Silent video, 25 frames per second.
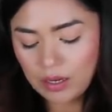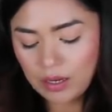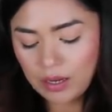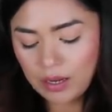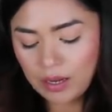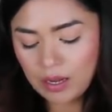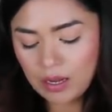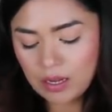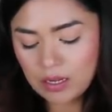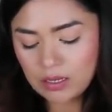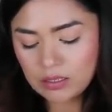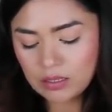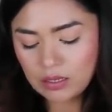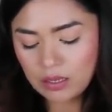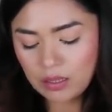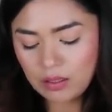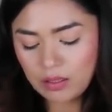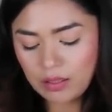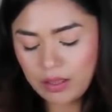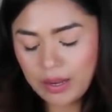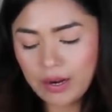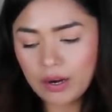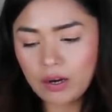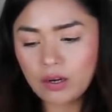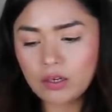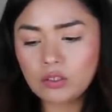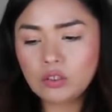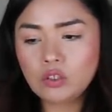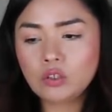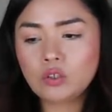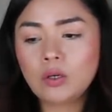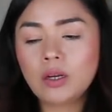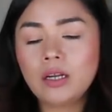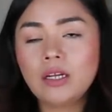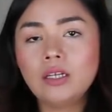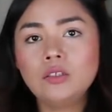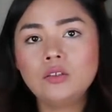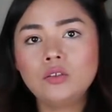and they're
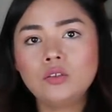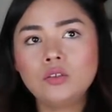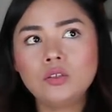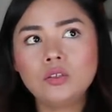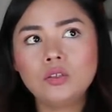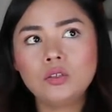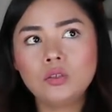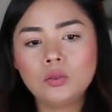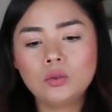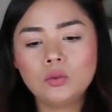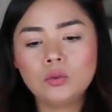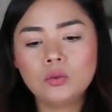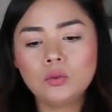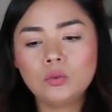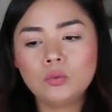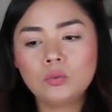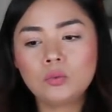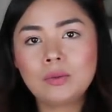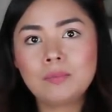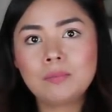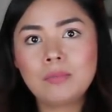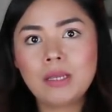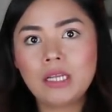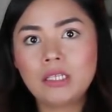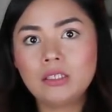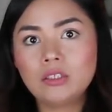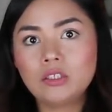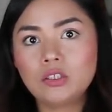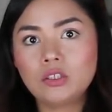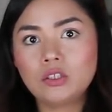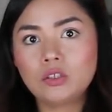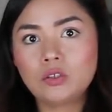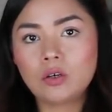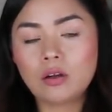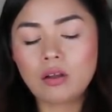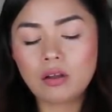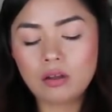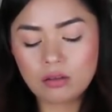trying to remain
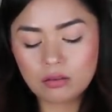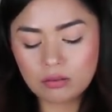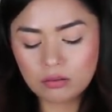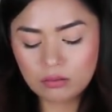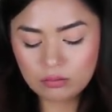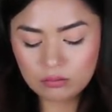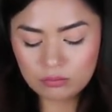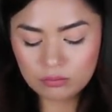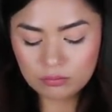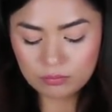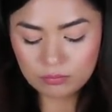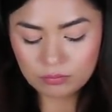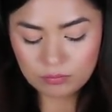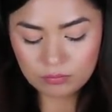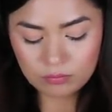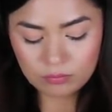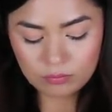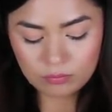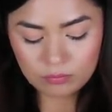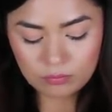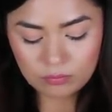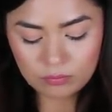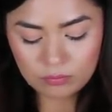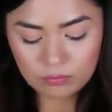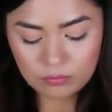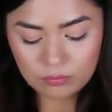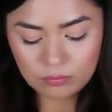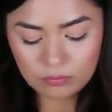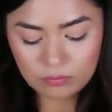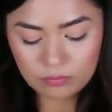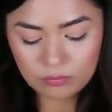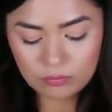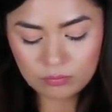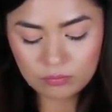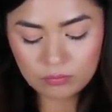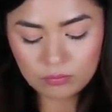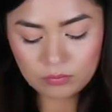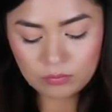strong,
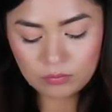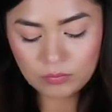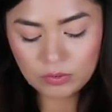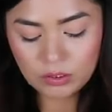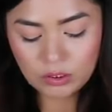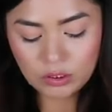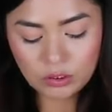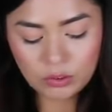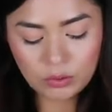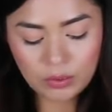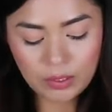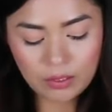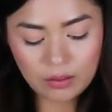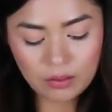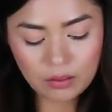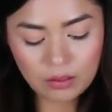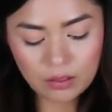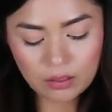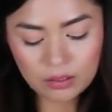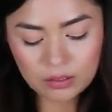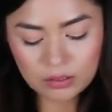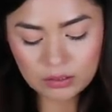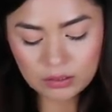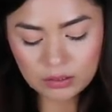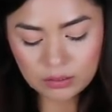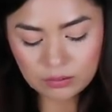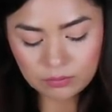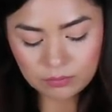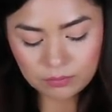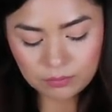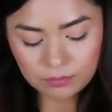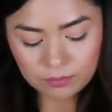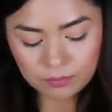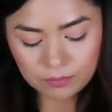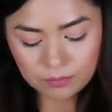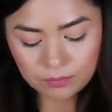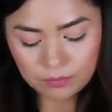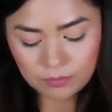strength card.
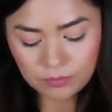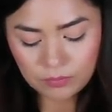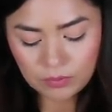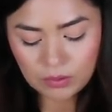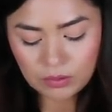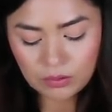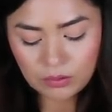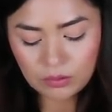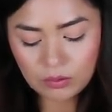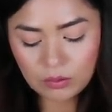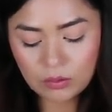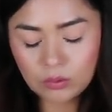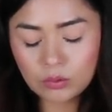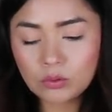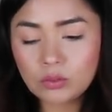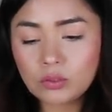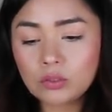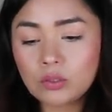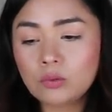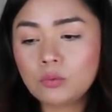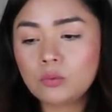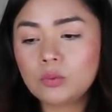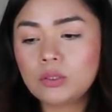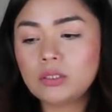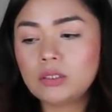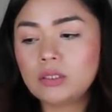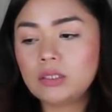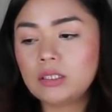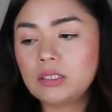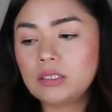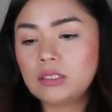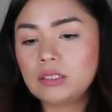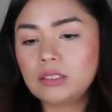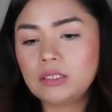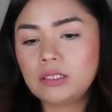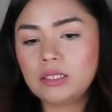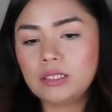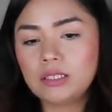Also
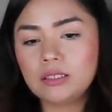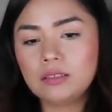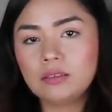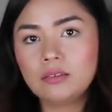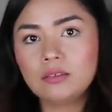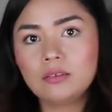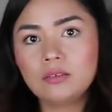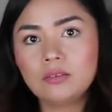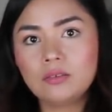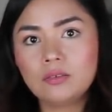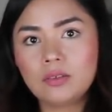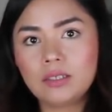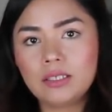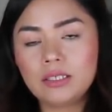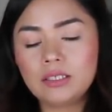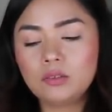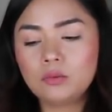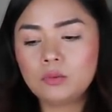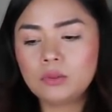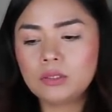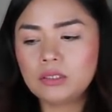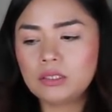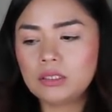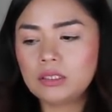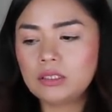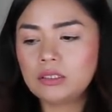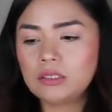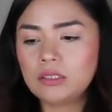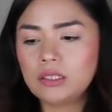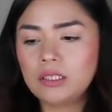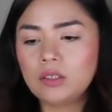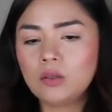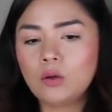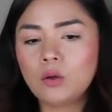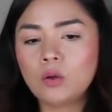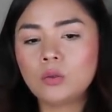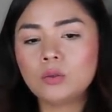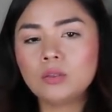resisting, right?
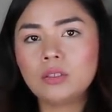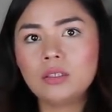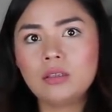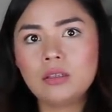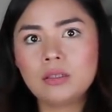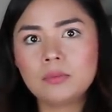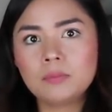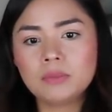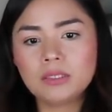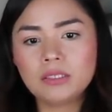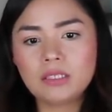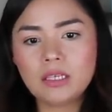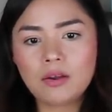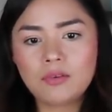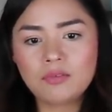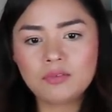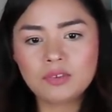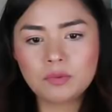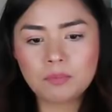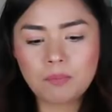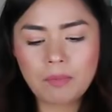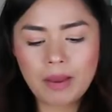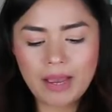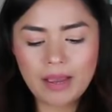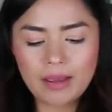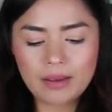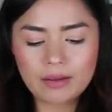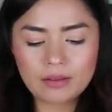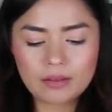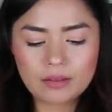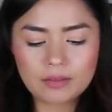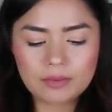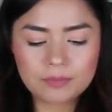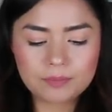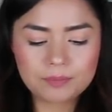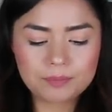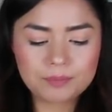Resisting, holding themselves back.